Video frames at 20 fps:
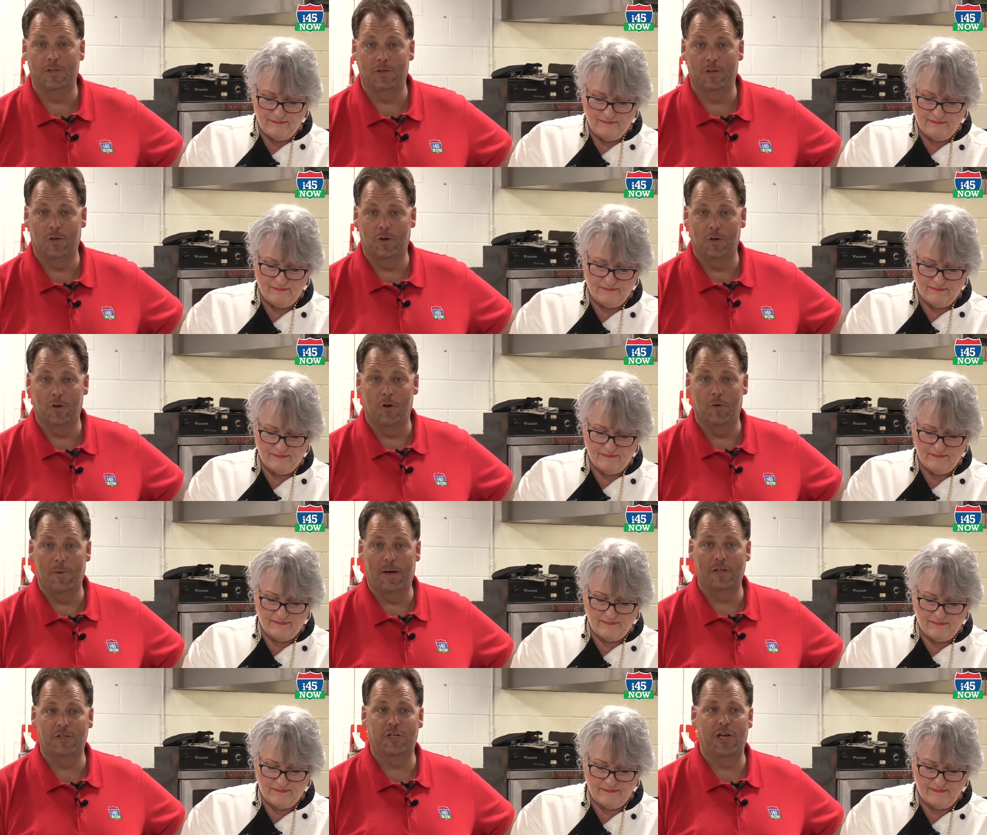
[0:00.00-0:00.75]
Speaker 1: who don't
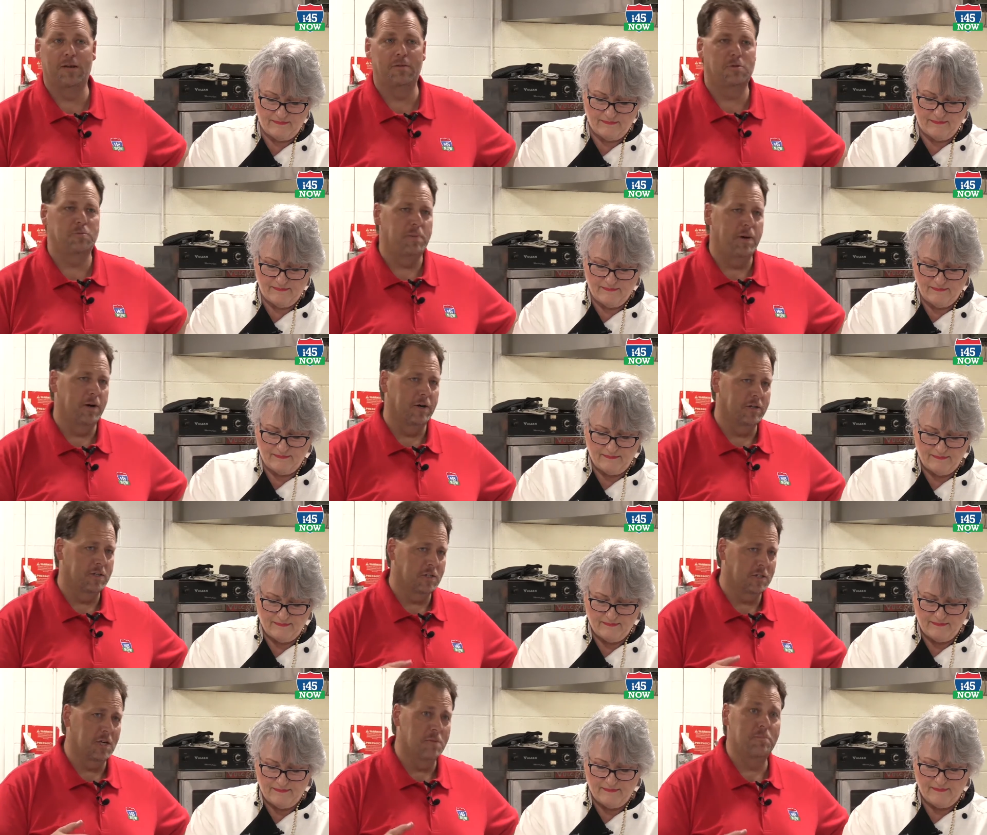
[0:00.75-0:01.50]
know about James
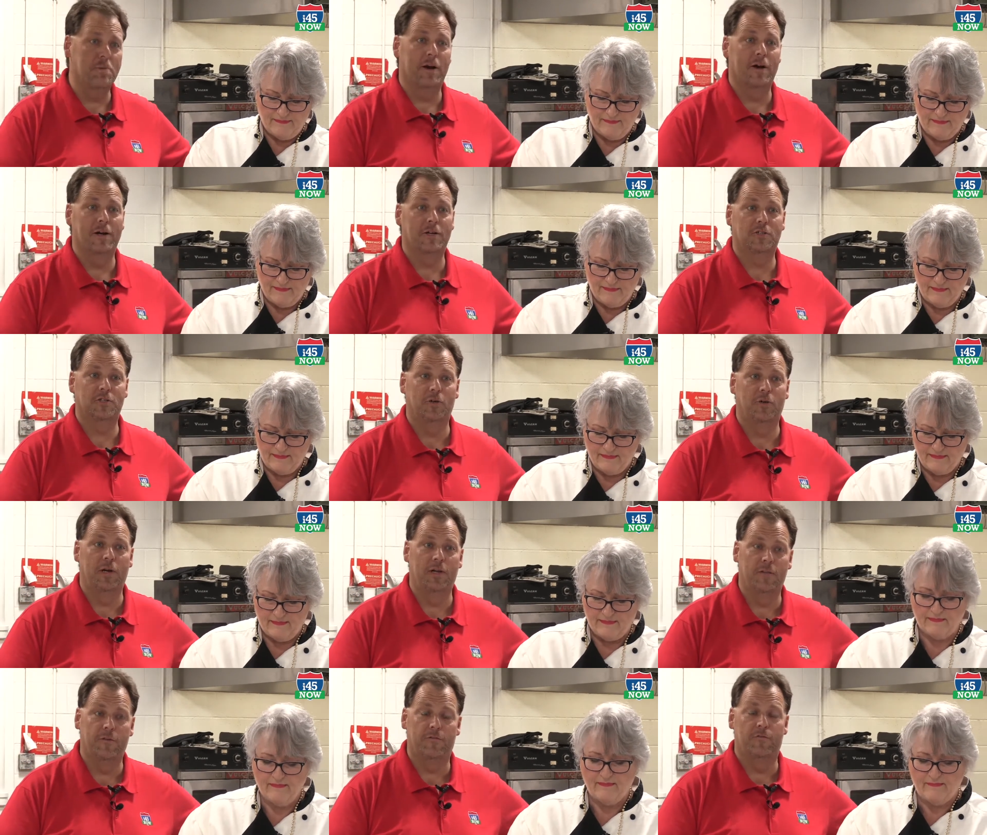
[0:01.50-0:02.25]
Beard, just compare it
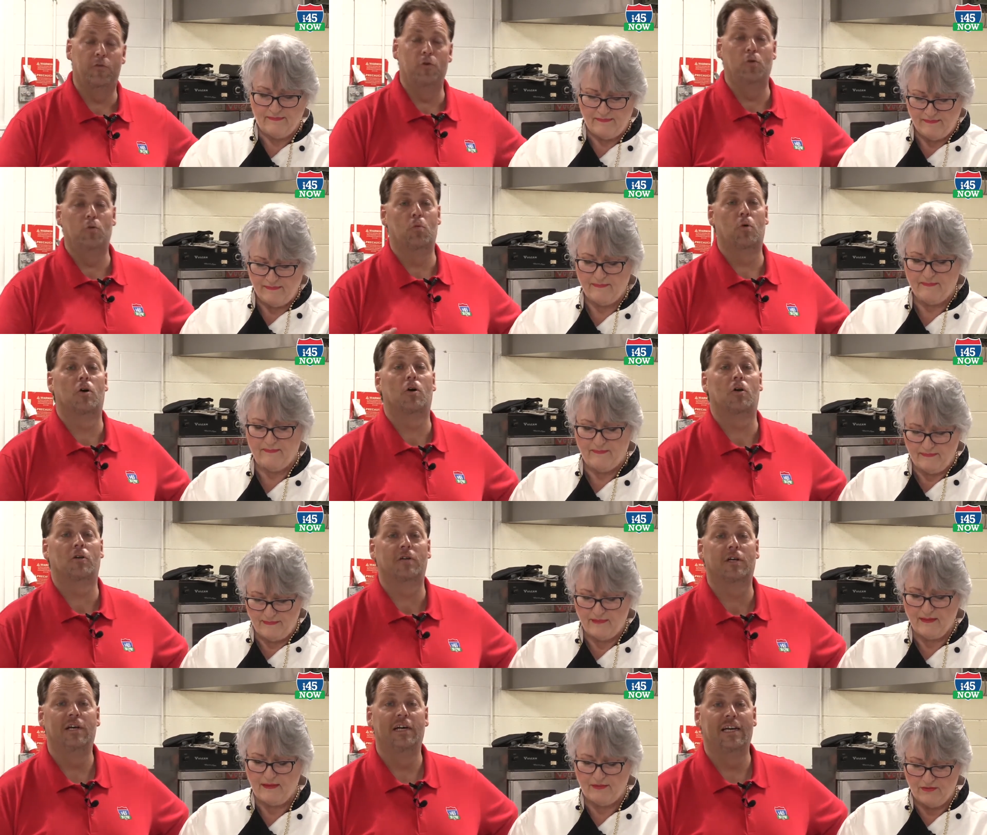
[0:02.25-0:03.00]
to in the food
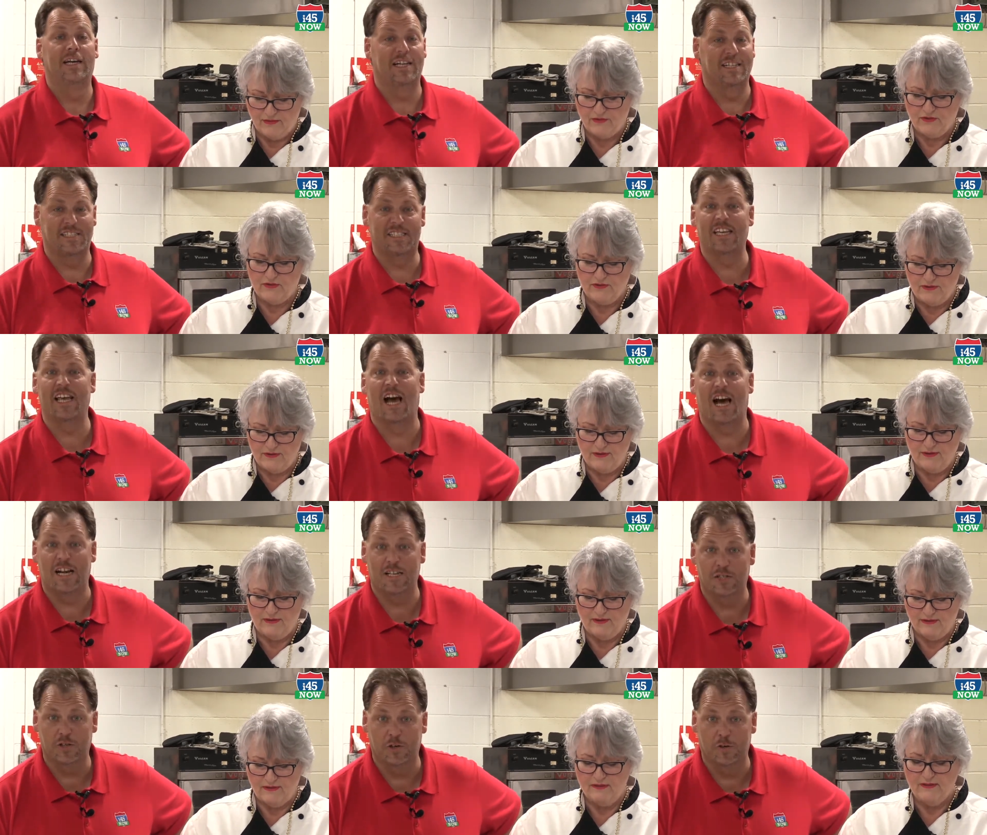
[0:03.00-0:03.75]
world, it's the
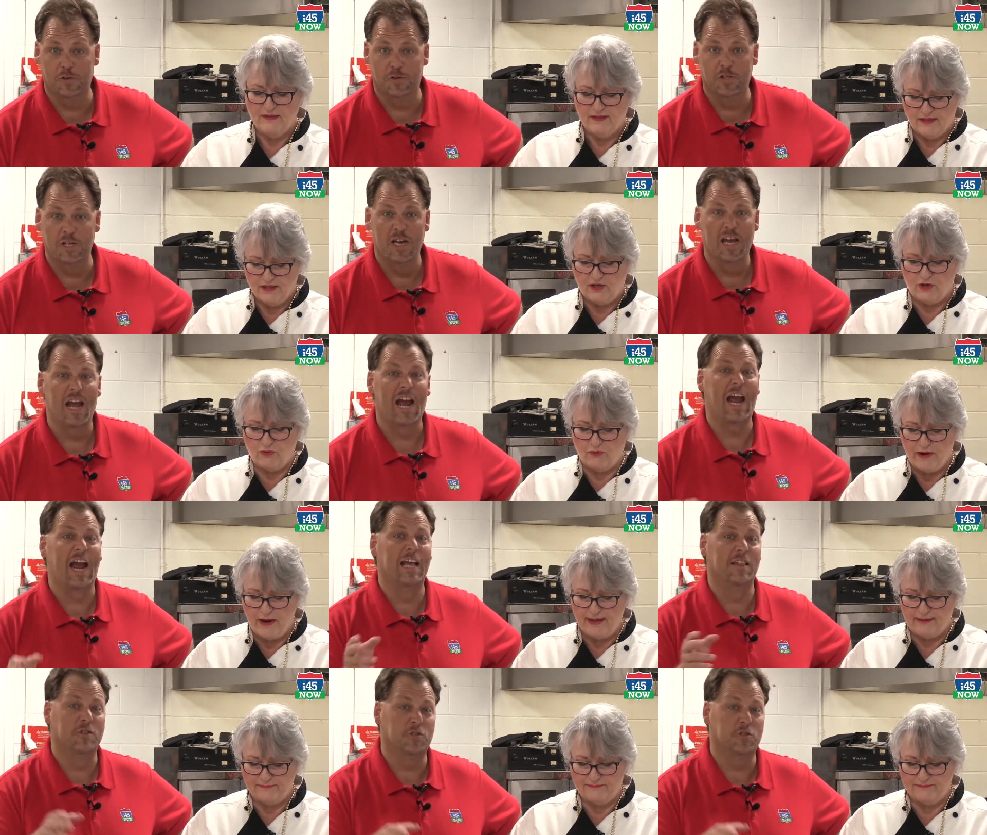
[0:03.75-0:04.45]
Oscars Correct.